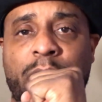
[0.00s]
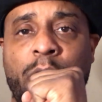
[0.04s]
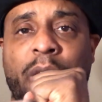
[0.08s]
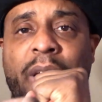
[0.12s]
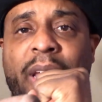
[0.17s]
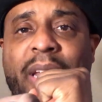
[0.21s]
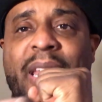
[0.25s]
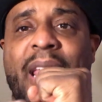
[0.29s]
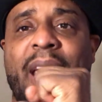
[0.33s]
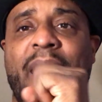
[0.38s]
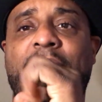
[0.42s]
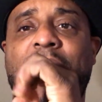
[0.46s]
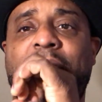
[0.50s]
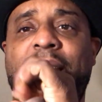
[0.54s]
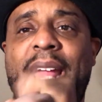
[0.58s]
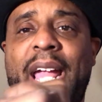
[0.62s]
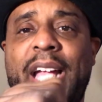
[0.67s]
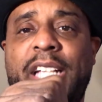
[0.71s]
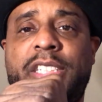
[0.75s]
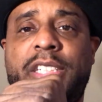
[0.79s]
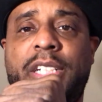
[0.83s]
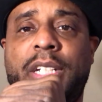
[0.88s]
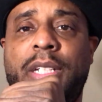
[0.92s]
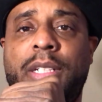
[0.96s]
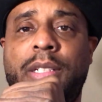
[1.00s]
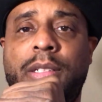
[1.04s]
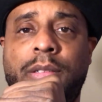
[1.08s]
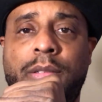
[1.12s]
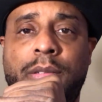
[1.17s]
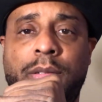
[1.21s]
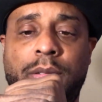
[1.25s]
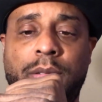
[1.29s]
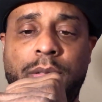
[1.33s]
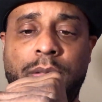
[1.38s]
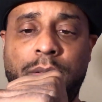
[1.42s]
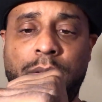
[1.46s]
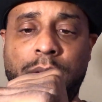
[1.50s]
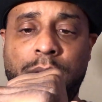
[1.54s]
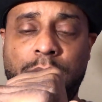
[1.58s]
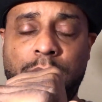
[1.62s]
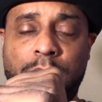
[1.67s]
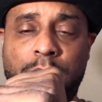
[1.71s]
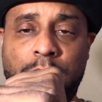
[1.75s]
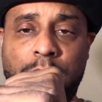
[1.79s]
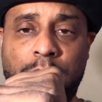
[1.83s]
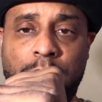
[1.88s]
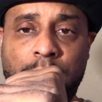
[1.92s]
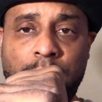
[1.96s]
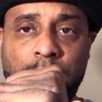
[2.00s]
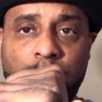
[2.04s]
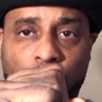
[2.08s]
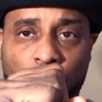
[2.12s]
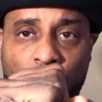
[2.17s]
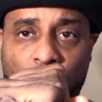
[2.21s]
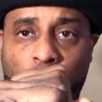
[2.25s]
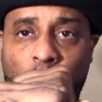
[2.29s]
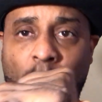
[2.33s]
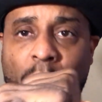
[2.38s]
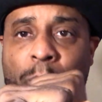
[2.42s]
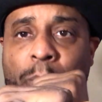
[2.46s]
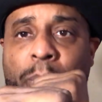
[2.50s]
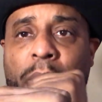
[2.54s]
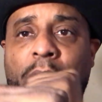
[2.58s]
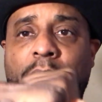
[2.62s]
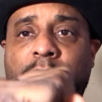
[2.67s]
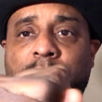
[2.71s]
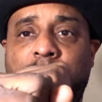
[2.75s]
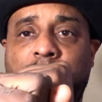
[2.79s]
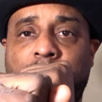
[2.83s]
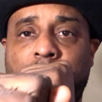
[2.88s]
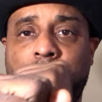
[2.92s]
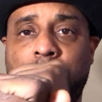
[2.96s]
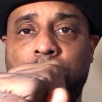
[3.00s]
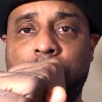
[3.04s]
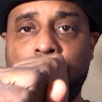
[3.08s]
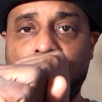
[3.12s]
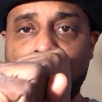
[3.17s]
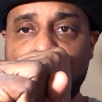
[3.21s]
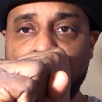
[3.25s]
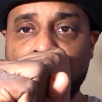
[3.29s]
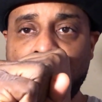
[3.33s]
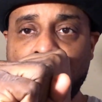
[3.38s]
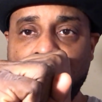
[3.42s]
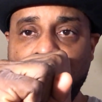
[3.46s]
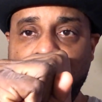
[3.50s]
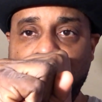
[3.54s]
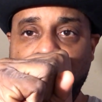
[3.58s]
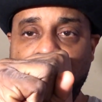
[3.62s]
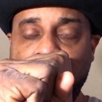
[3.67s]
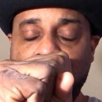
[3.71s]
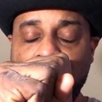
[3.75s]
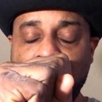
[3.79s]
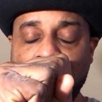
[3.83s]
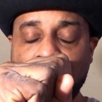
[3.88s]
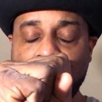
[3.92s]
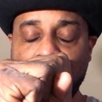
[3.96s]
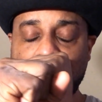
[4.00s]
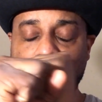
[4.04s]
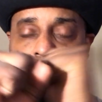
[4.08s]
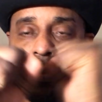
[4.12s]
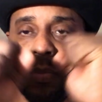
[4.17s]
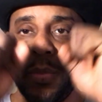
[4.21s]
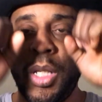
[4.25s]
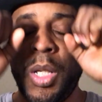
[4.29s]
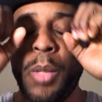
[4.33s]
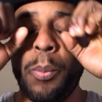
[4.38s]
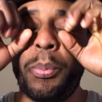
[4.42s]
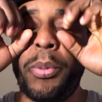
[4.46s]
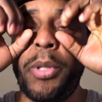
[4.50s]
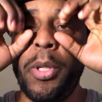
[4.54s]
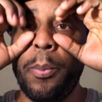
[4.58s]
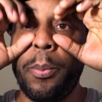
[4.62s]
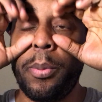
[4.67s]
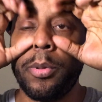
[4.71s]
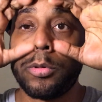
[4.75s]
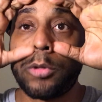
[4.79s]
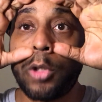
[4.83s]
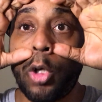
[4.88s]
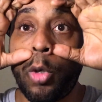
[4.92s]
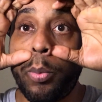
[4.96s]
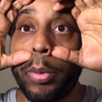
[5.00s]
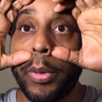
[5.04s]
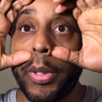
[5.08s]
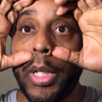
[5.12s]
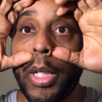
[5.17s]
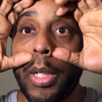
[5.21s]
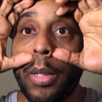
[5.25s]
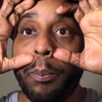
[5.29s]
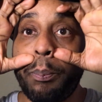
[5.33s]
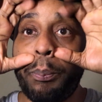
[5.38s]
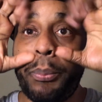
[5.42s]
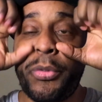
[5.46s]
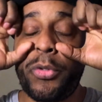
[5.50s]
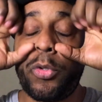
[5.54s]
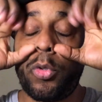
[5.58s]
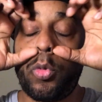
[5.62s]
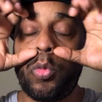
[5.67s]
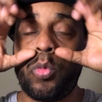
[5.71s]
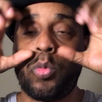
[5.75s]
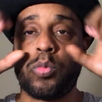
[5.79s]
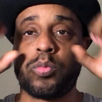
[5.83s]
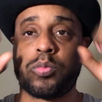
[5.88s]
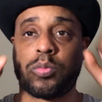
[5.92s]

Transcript: get that connection with one person, the pupils open up. Pew!